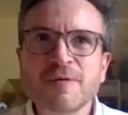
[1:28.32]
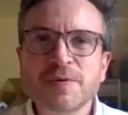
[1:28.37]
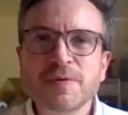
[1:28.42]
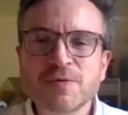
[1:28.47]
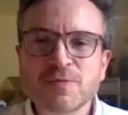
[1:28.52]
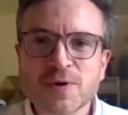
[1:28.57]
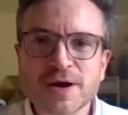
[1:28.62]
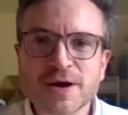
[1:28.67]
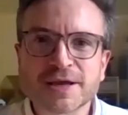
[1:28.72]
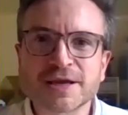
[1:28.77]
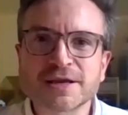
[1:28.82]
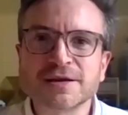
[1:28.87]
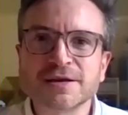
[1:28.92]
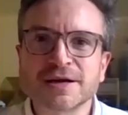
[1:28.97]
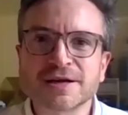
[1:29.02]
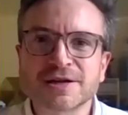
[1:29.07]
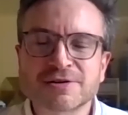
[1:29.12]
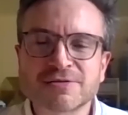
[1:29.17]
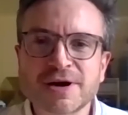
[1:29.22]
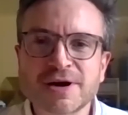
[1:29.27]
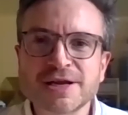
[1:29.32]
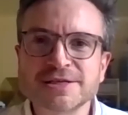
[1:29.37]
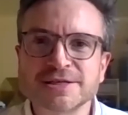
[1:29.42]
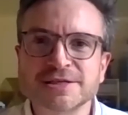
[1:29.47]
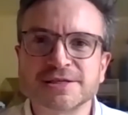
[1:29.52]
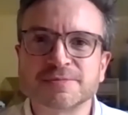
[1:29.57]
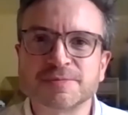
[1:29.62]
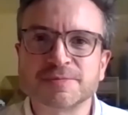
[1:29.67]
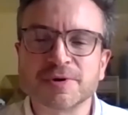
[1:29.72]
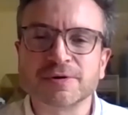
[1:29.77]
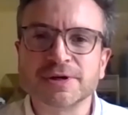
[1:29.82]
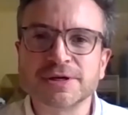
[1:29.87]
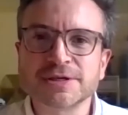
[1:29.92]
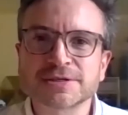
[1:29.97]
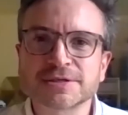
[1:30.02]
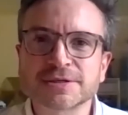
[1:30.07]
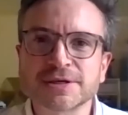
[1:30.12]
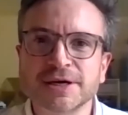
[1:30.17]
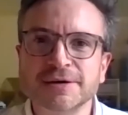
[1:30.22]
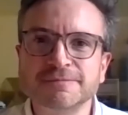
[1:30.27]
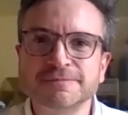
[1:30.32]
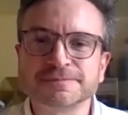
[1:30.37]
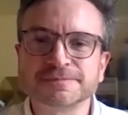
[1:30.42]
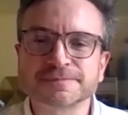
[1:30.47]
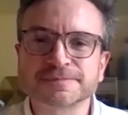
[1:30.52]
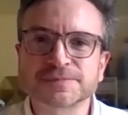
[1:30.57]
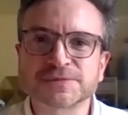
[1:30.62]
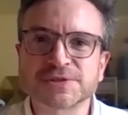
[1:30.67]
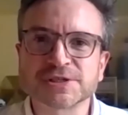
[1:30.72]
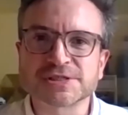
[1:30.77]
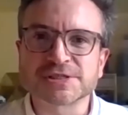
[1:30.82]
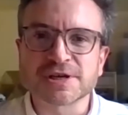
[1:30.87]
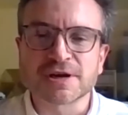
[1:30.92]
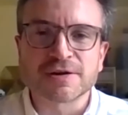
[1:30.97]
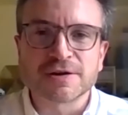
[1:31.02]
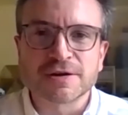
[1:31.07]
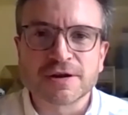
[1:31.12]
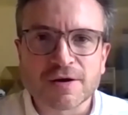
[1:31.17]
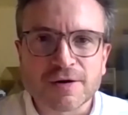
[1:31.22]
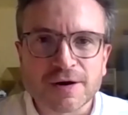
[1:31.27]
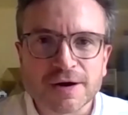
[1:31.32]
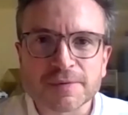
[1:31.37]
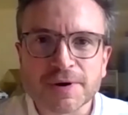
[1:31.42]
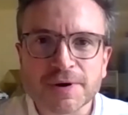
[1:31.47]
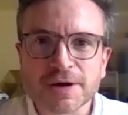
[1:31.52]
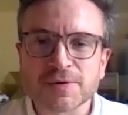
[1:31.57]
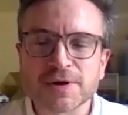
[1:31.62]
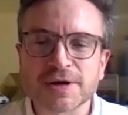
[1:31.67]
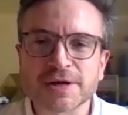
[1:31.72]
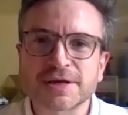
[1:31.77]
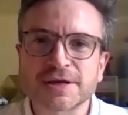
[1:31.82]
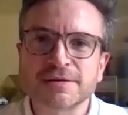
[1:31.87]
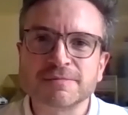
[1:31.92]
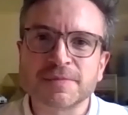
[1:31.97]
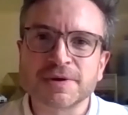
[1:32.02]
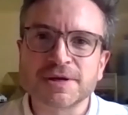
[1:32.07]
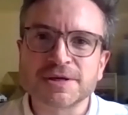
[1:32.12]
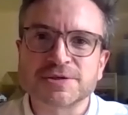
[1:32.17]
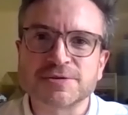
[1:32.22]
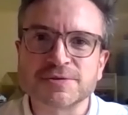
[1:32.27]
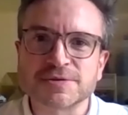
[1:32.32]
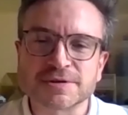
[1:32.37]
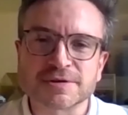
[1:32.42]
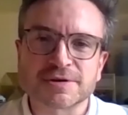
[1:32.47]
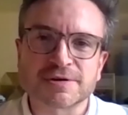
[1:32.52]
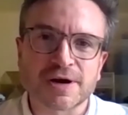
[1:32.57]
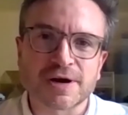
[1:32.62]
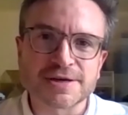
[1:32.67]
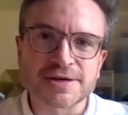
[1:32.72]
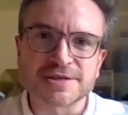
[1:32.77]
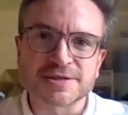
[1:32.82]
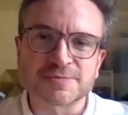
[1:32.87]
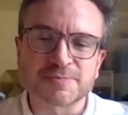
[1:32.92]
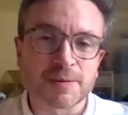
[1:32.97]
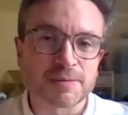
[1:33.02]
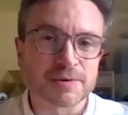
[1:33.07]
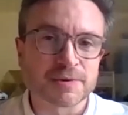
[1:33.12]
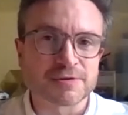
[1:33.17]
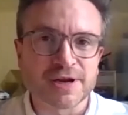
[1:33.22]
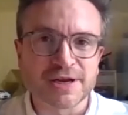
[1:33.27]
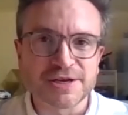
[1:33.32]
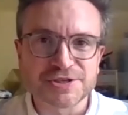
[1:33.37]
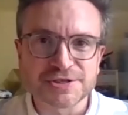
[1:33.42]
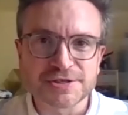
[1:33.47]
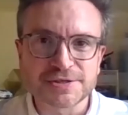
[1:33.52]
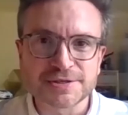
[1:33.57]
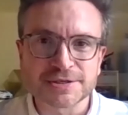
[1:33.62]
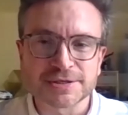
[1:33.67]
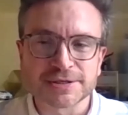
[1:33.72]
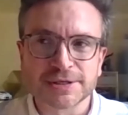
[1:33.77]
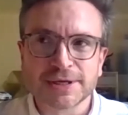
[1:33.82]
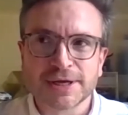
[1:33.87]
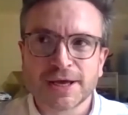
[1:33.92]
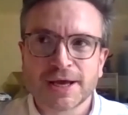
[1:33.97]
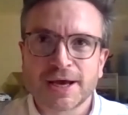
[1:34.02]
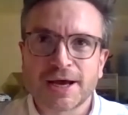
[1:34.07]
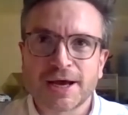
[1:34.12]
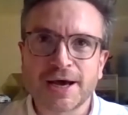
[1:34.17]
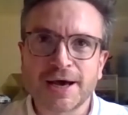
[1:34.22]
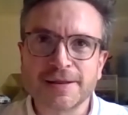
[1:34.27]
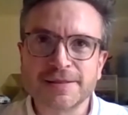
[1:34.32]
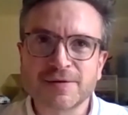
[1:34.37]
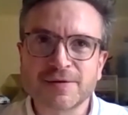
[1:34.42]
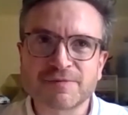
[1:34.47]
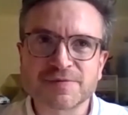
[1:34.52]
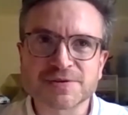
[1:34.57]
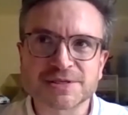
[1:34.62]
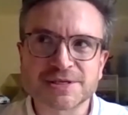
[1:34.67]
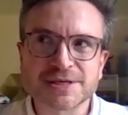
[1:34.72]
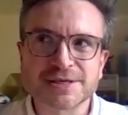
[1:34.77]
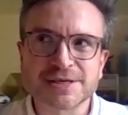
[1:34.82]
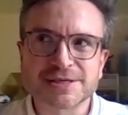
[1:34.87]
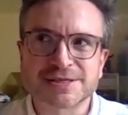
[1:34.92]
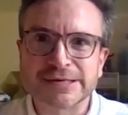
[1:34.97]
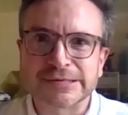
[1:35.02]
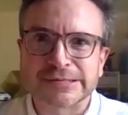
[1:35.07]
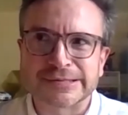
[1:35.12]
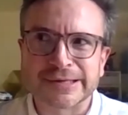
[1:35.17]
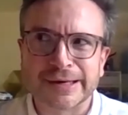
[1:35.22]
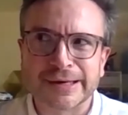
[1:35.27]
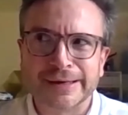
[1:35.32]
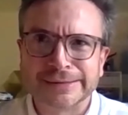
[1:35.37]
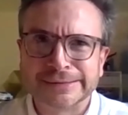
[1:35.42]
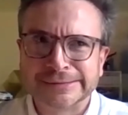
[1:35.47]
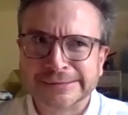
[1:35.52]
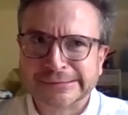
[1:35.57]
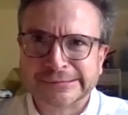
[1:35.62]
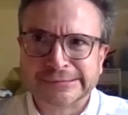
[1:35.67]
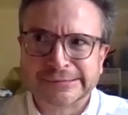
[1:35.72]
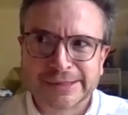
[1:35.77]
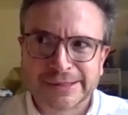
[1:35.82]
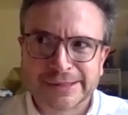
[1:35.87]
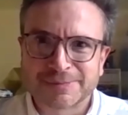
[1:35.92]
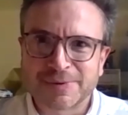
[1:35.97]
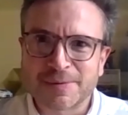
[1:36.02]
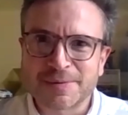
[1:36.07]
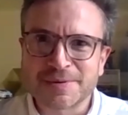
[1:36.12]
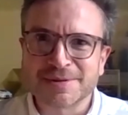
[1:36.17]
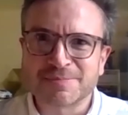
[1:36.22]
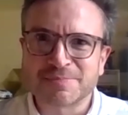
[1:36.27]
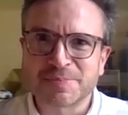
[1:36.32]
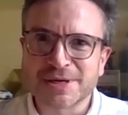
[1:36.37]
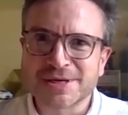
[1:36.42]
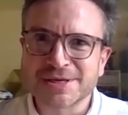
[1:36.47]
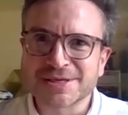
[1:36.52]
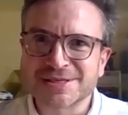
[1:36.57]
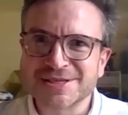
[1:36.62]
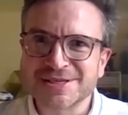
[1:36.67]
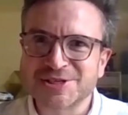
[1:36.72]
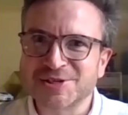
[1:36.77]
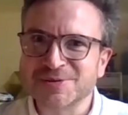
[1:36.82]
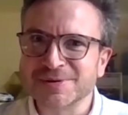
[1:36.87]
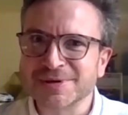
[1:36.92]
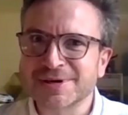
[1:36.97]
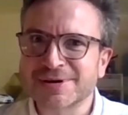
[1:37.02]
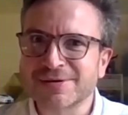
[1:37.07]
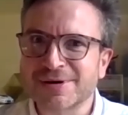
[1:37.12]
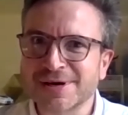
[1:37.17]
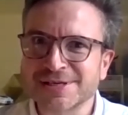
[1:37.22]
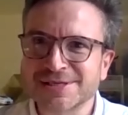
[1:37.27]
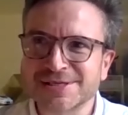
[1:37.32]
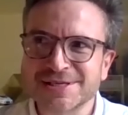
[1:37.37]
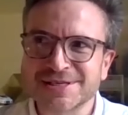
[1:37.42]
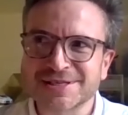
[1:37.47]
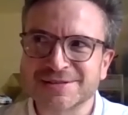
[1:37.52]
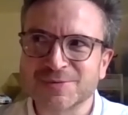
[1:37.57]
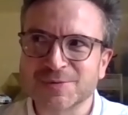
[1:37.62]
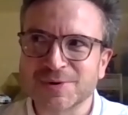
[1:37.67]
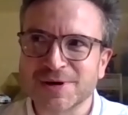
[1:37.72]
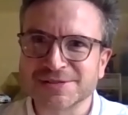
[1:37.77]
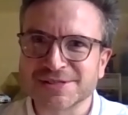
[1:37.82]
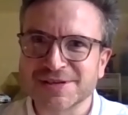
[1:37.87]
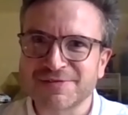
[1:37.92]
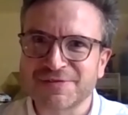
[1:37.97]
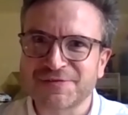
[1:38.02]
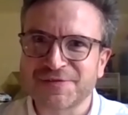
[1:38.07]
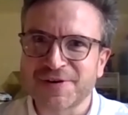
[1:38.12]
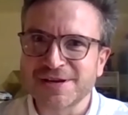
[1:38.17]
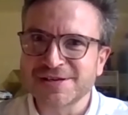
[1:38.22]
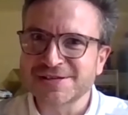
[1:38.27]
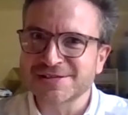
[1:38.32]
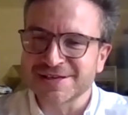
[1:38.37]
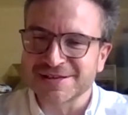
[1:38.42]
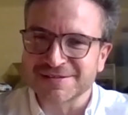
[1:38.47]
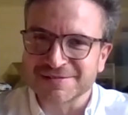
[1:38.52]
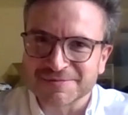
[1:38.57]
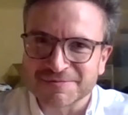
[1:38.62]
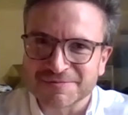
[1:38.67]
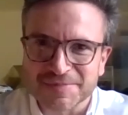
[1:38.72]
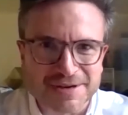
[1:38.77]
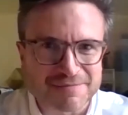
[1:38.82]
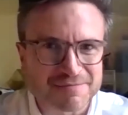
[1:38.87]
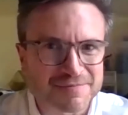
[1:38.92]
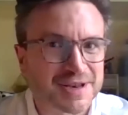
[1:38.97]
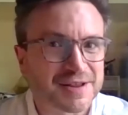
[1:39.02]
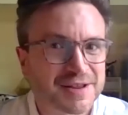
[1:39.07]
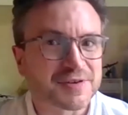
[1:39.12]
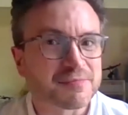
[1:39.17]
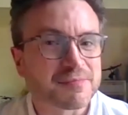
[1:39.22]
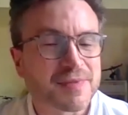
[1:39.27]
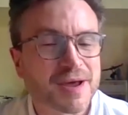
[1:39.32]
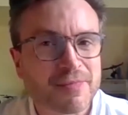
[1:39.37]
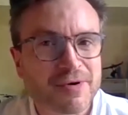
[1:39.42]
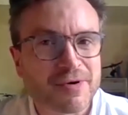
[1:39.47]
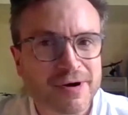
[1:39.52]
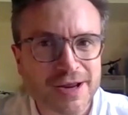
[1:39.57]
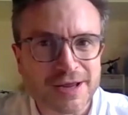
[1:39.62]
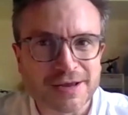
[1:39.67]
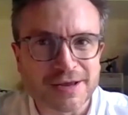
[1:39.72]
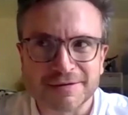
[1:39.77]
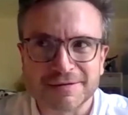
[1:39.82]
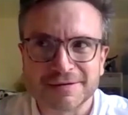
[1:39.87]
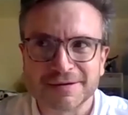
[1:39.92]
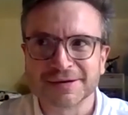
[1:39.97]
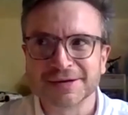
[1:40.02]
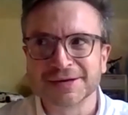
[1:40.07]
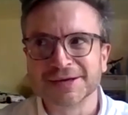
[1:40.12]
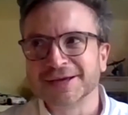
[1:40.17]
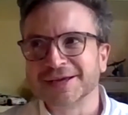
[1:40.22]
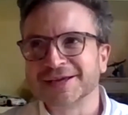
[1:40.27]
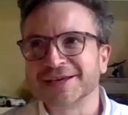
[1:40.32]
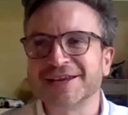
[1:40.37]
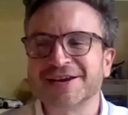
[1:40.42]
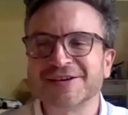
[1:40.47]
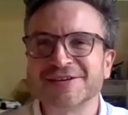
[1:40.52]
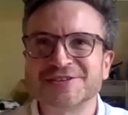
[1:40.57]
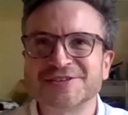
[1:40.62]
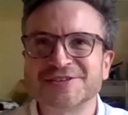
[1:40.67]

been working like crazy, to be honest. Just so you know, I work in issues and crisis public relations, and obviously this is probably the biggest issue and crisis the world's ever faced in living memory. And you know, it's